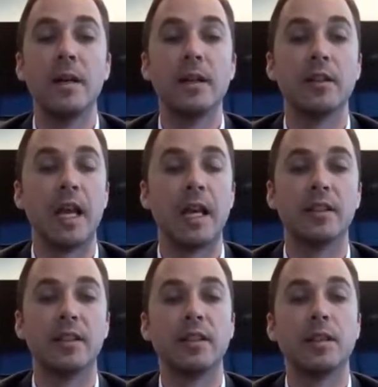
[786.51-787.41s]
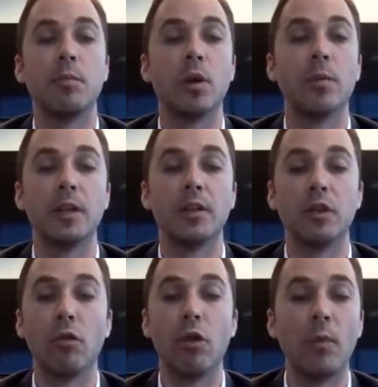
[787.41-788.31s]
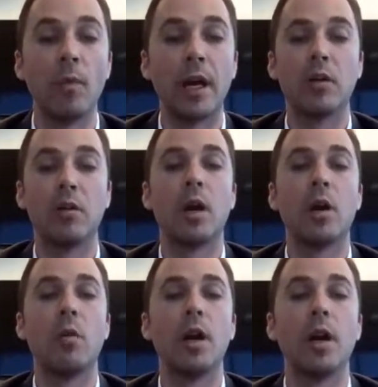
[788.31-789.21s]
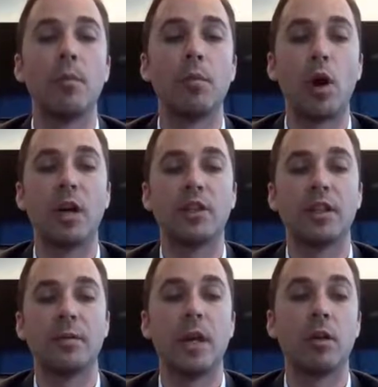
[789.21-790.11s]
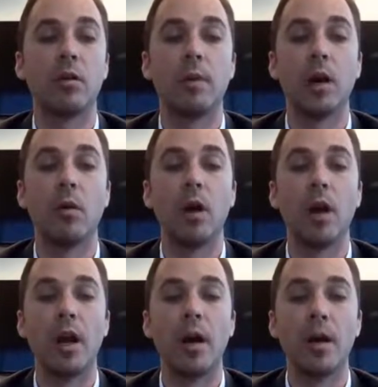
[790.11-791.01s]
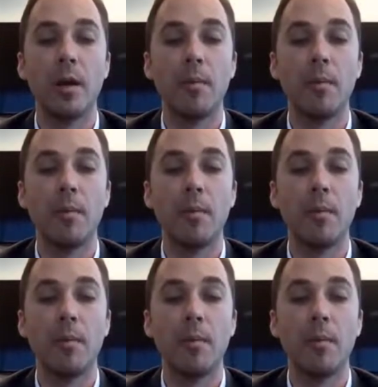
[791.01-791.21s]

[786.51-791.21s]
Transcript: It's licensed and permitted to grow medical marijuana, process medical marijuana,